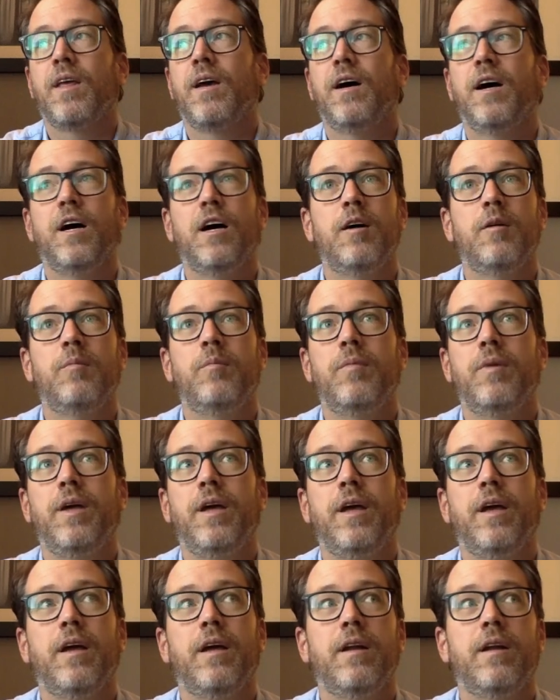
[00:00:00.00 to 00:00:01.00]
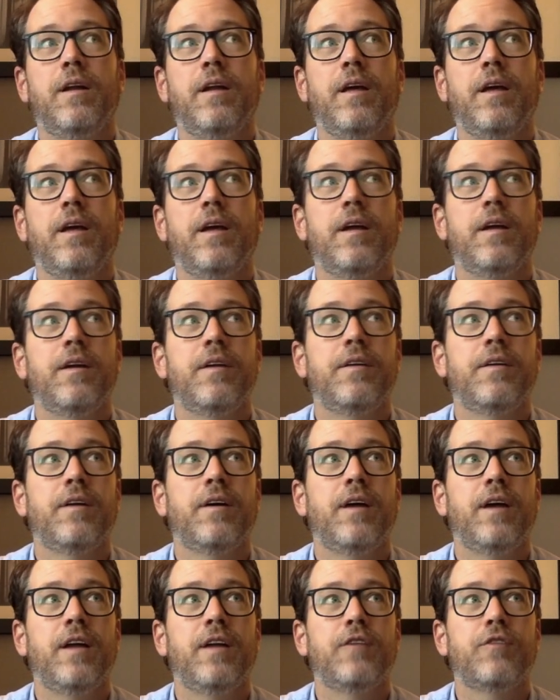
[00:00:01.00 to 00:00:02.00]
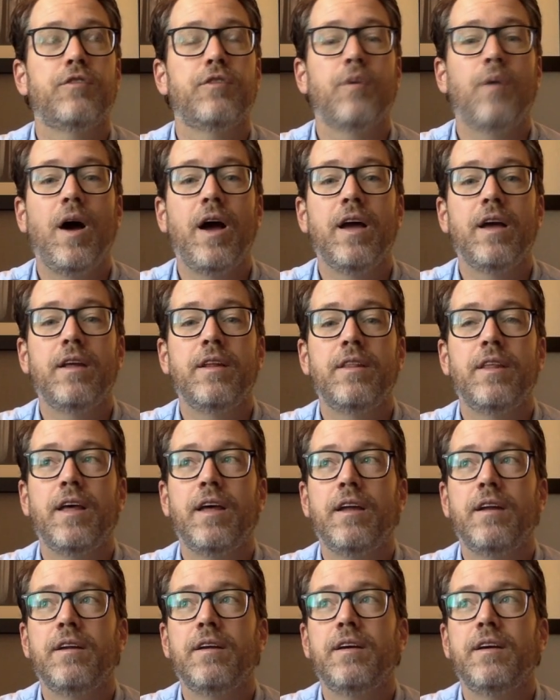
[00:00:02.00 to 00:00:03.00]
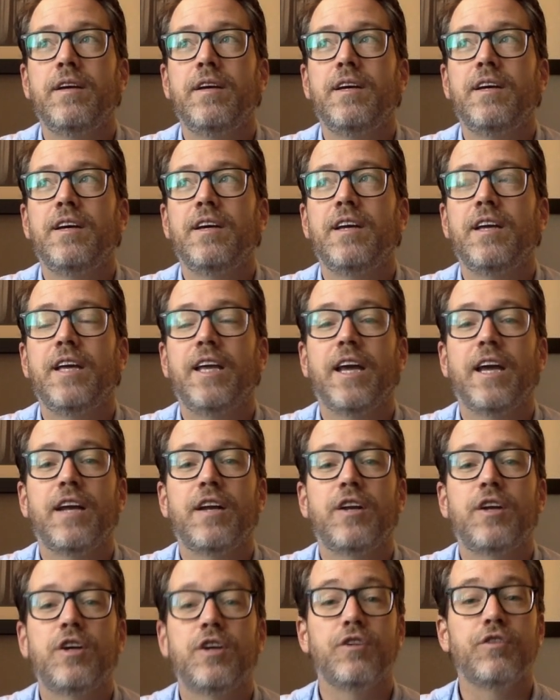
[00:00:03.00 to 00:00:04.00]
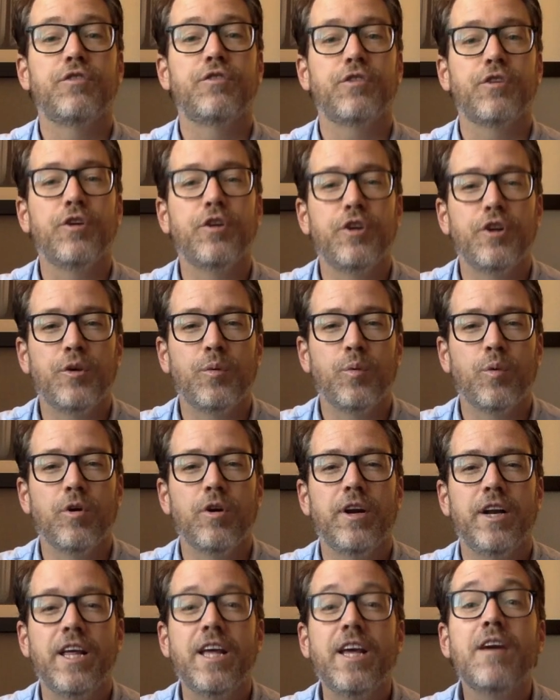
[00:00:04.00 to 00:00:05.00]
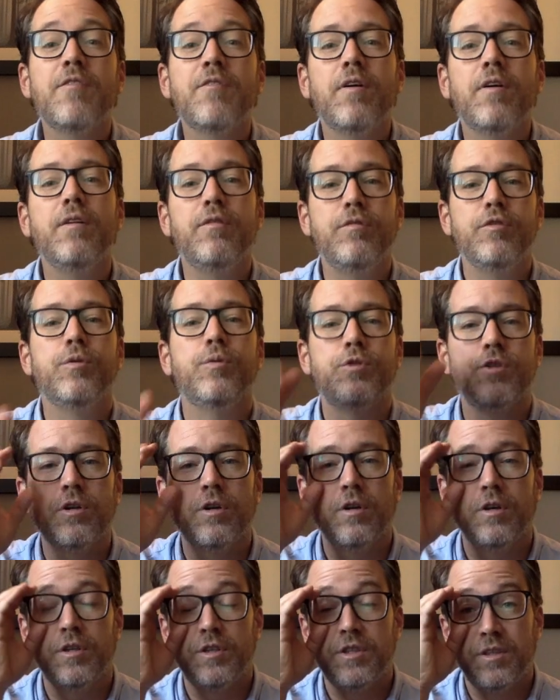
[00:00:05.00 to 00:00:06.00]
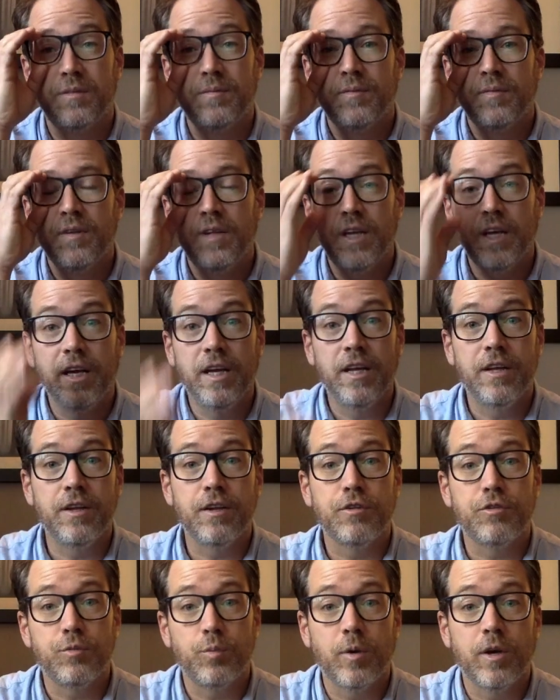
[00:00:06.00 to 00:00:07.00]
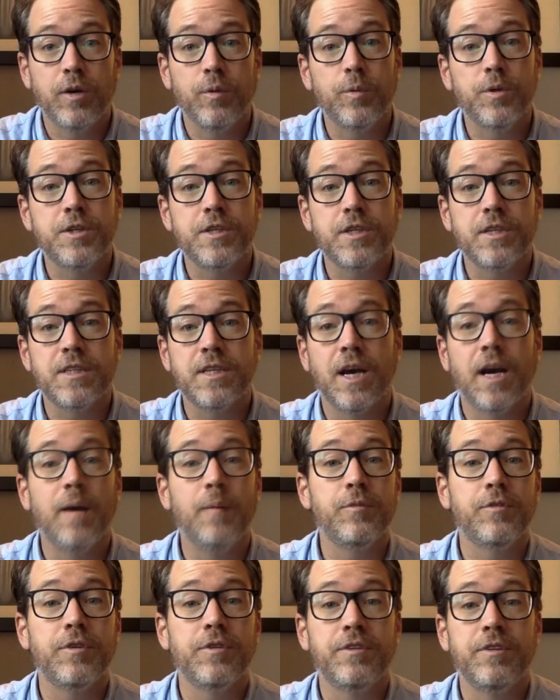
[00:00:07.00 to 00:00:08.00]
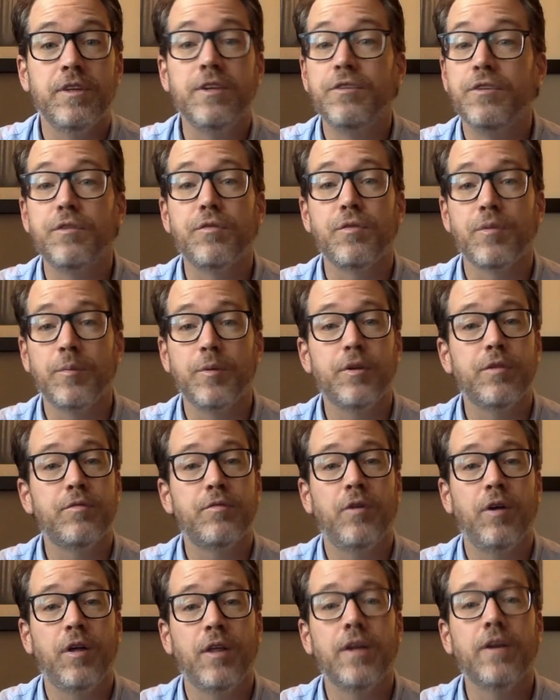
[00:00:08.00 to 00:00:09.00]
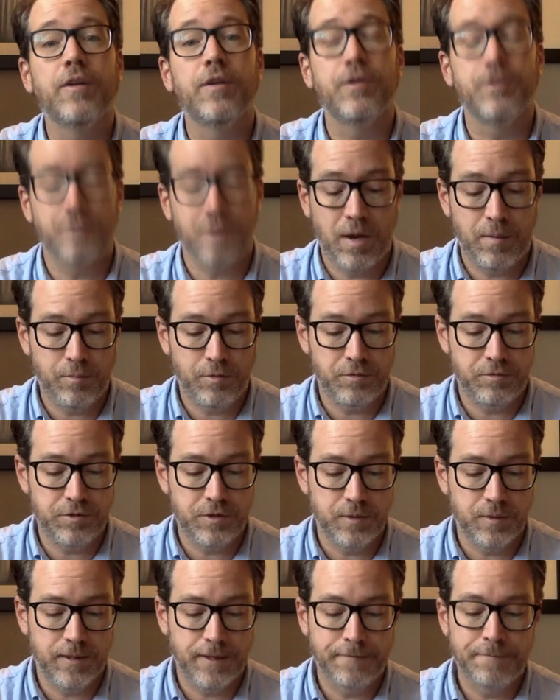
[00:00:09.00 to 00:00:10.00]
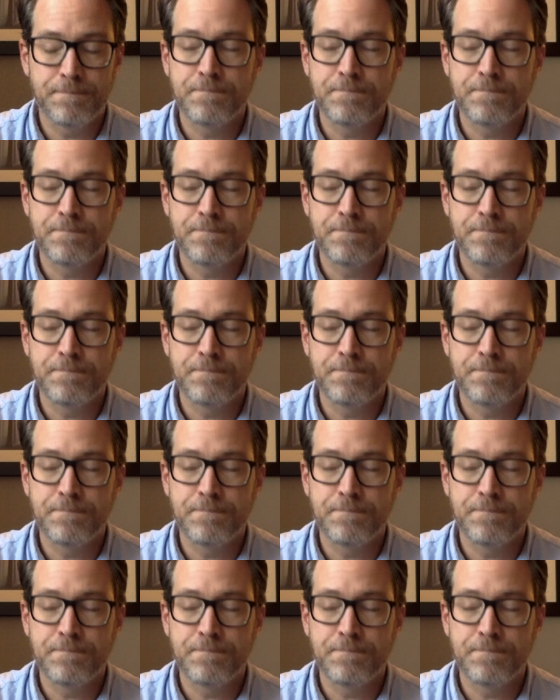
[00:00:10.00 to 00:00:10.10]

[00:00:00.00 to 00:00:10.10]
um, and and uh, and so i then get concerned and worried if i view church in this way which at times is easy for me to fall into the trap of doing